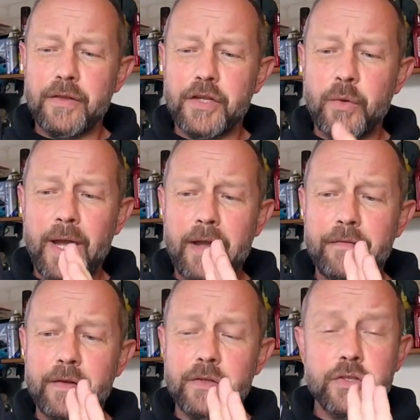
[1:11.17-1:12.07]
you
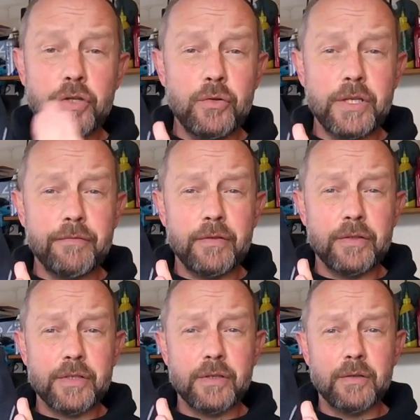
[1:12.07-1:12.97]
have two
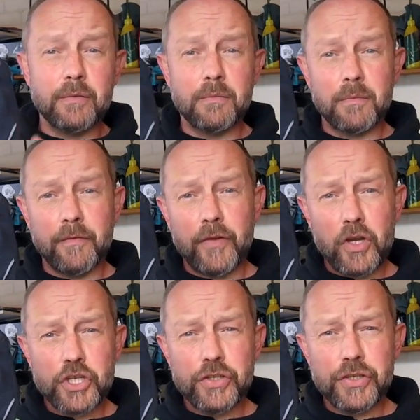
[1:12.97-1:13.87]
different
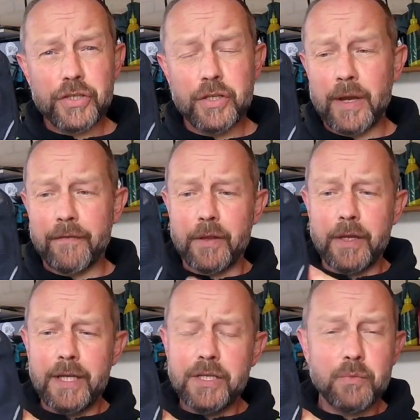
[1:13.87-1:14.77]
versions. You have
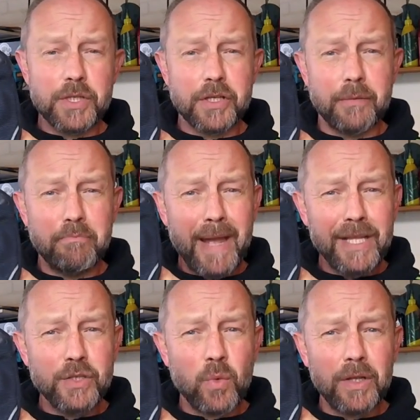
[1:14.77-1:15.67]
these, which are the
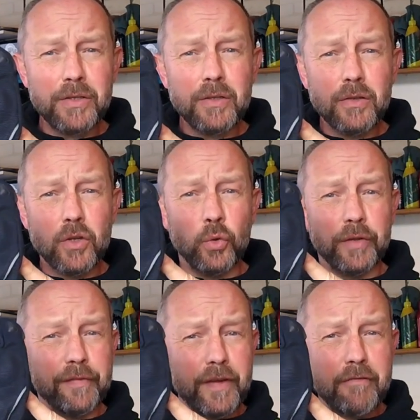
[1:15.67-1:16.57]
men's one, called
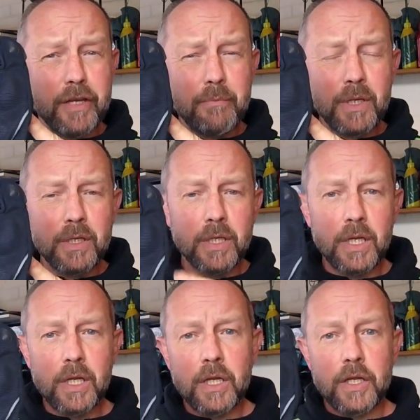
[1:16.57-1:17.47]
the Virium.
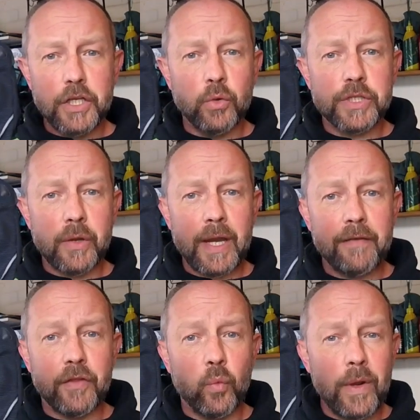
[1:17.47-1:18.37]
You also
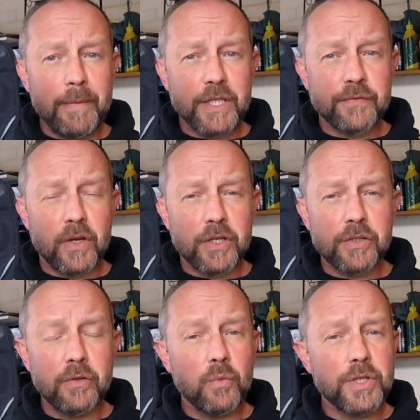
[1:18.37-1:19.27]
have the women's
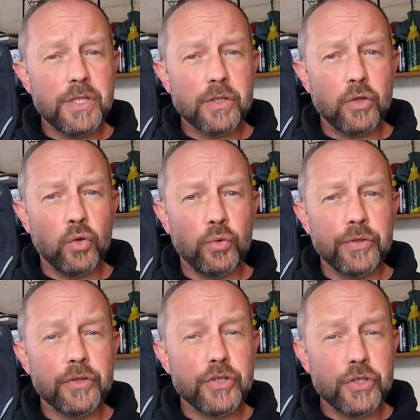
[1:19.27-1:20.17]
version, which is called
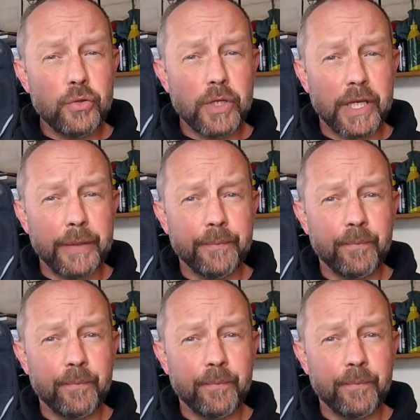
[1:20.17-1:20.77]
the Suki.